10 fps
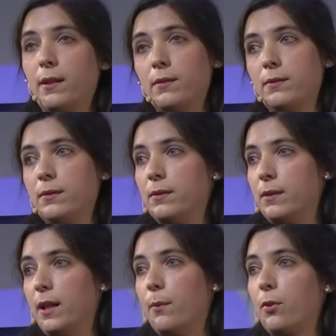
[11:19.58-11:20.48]
Now,
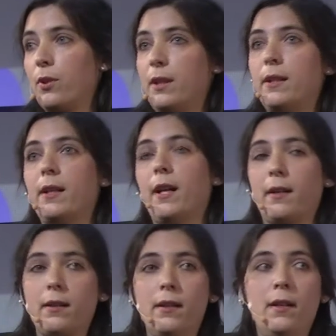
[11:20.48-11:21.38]
the thing is,
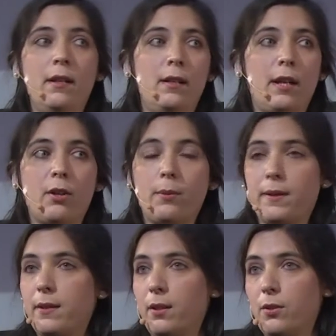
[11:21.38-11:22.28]
it's not easy
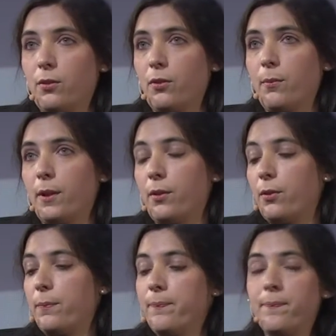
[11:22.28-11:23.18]
to
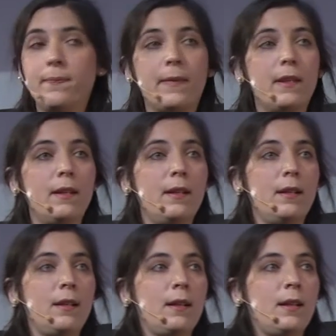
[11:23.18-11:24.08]
integrate the two
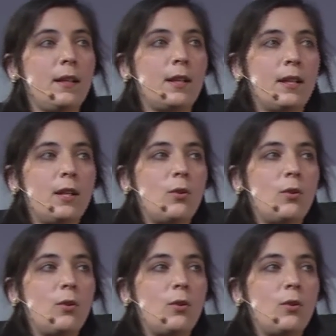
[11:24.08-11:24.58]
KBs.